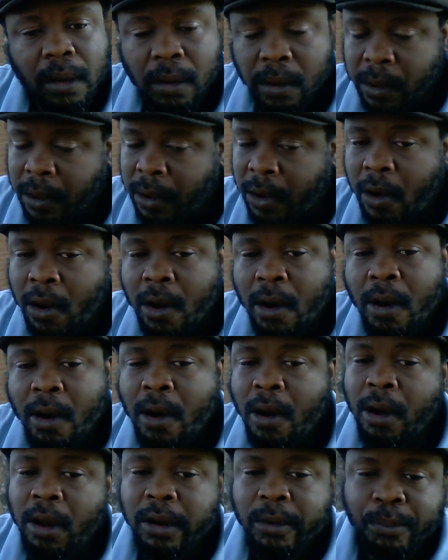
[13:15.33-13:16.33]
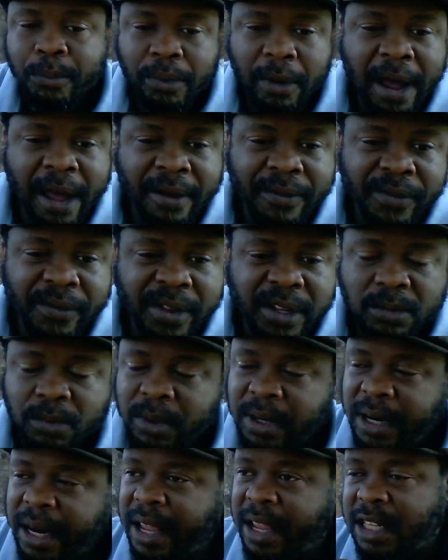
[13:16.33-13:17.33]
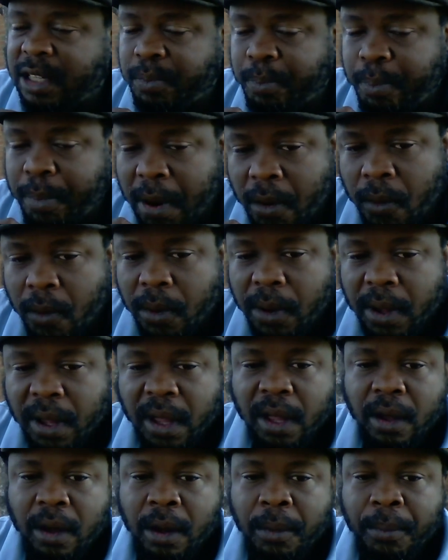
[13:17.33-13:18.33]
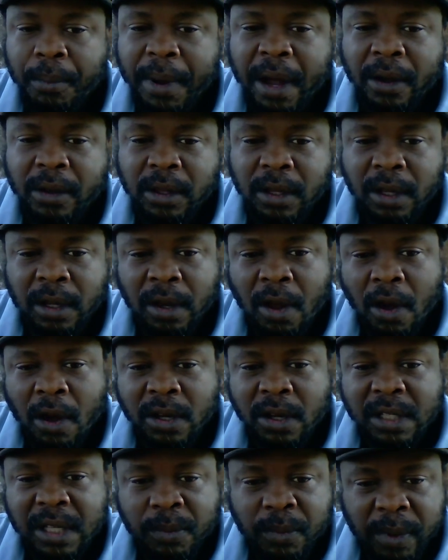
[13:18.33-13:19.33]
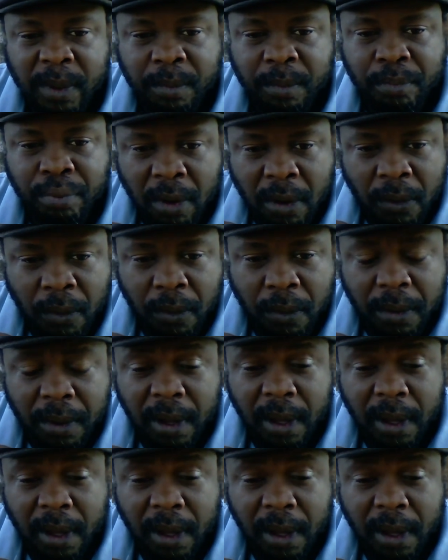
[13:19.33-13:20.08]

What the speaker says: When all the prophets, when they spoke about the laws that we broke,